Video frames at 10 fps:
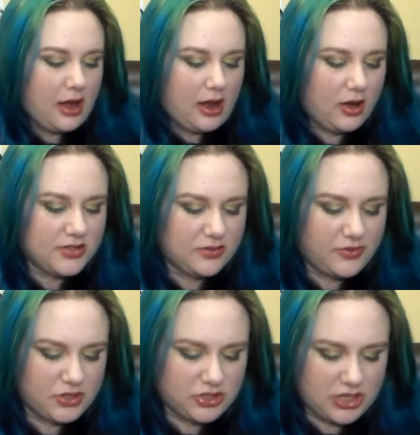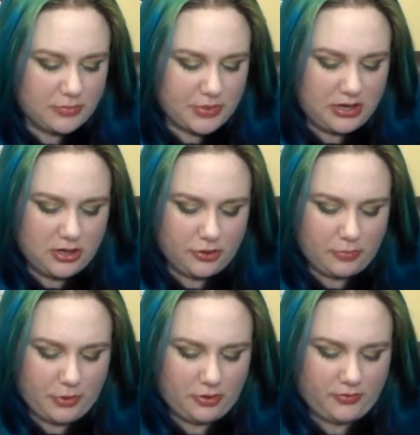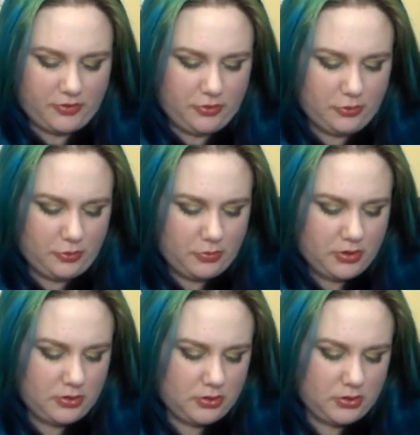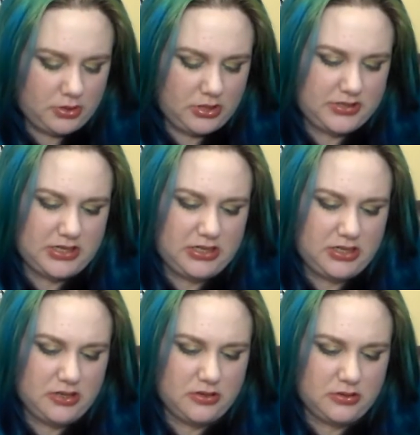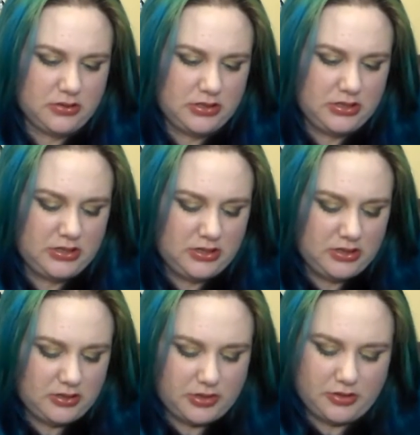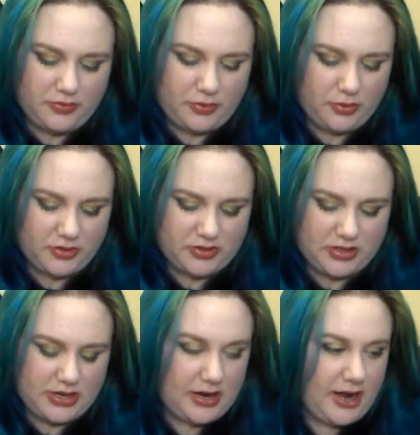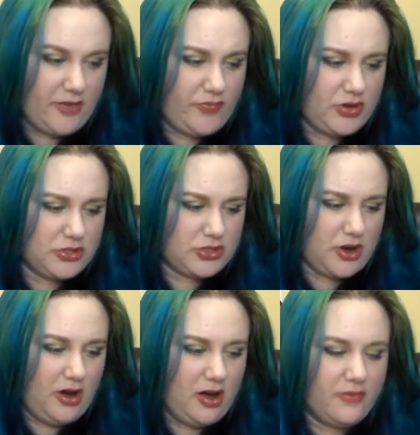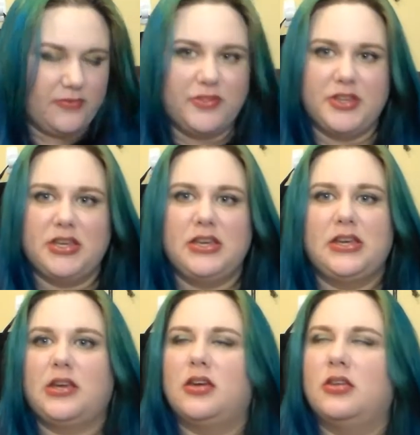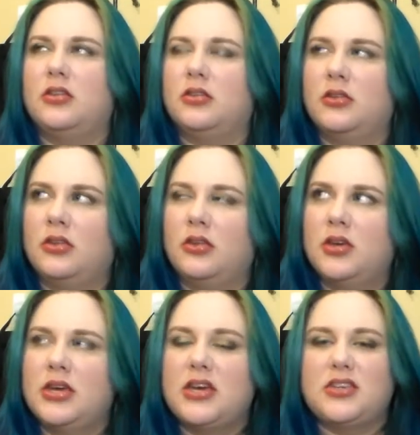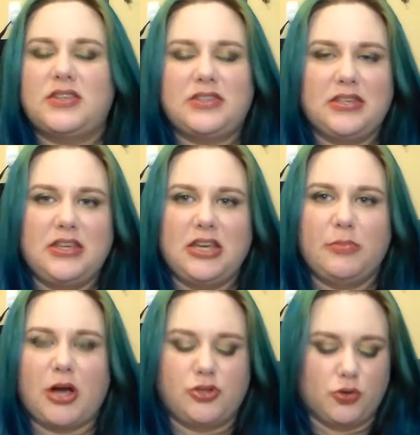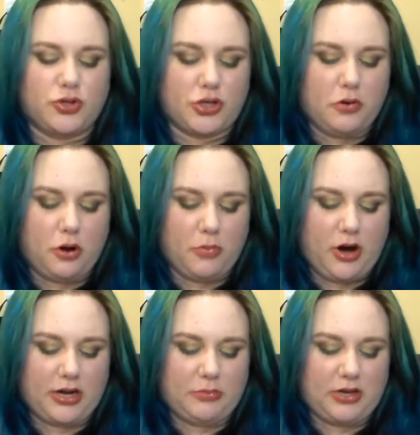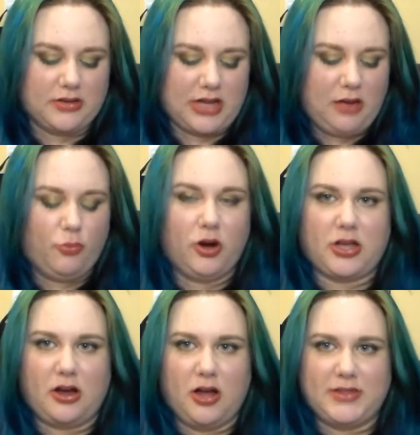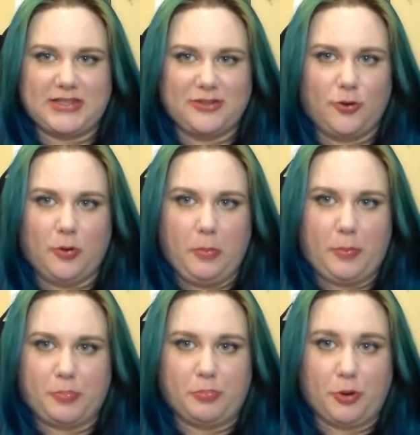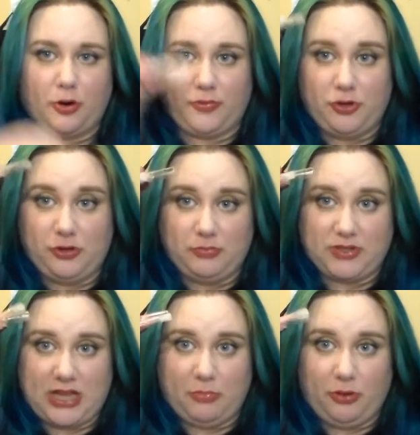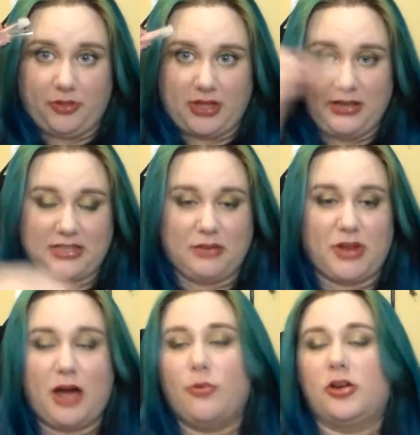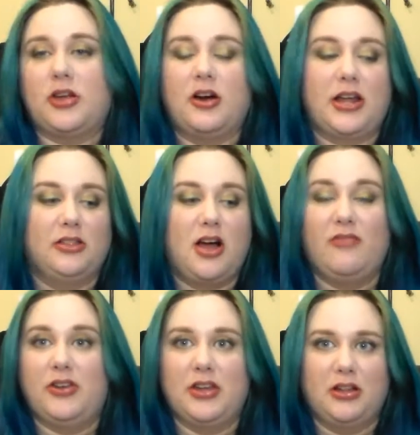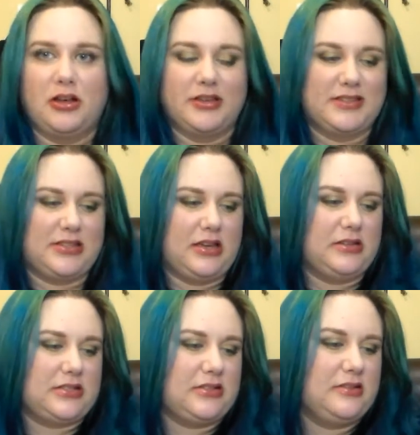I also finished up another perfume. Is it in here? No, of course not. I finished off the C by Giorgio Armani because I'm working on these little perfume sample things, and I'm now working on a La Vanilla scent.